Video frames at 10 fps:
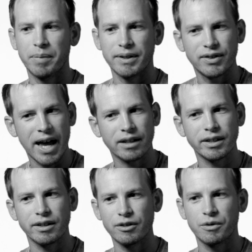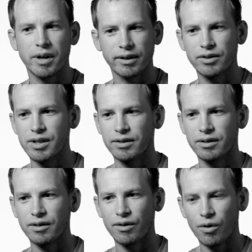But sadly, the drugs
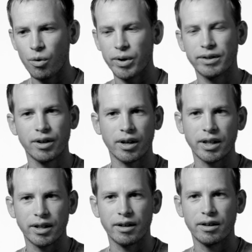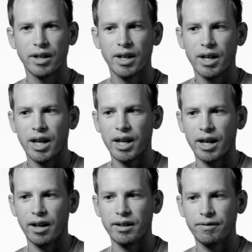just always hung in there,
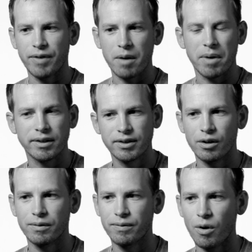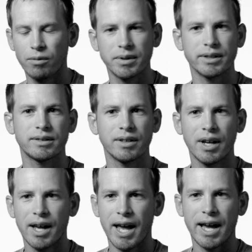and found myself homeless
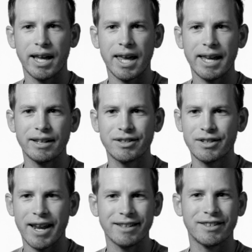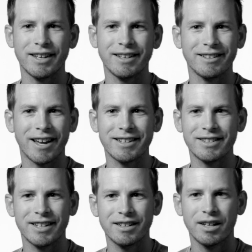at age 18,
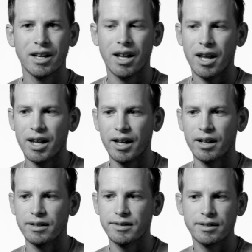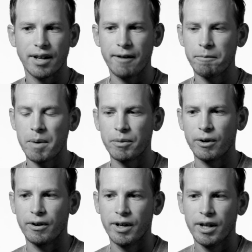19, and I
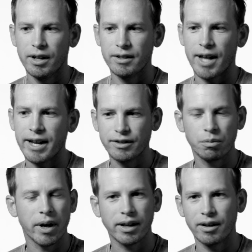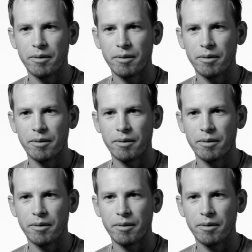remember nights waking